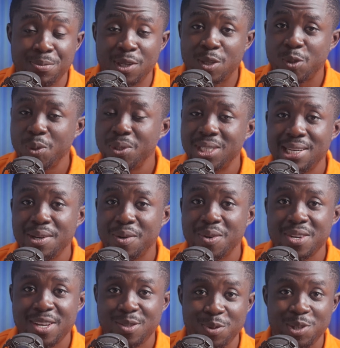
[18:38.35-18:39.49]
to be totally
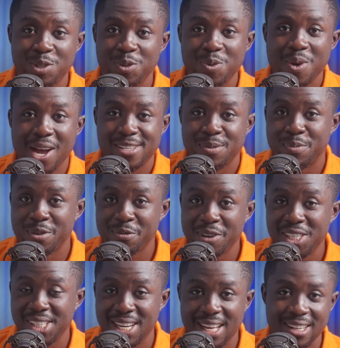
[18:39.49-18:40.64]
honest with you, as a
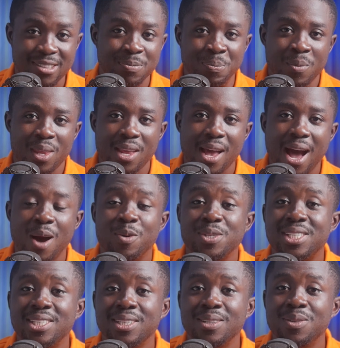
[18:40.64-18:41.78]
professional, I will
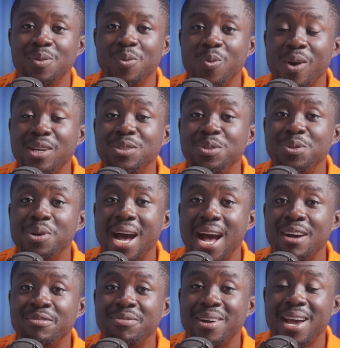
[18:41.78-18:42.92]
still want to
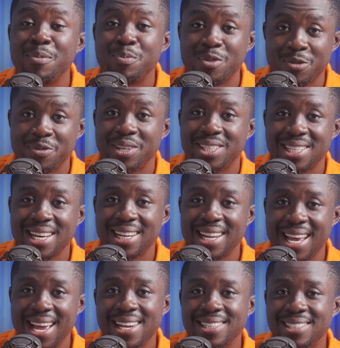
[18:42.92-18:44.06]
have a
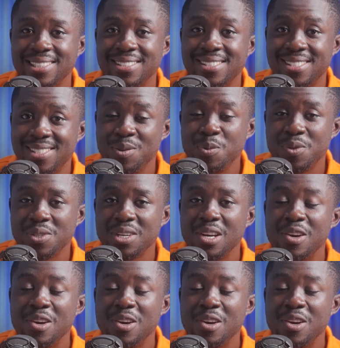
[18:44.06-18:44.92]
professional editing suite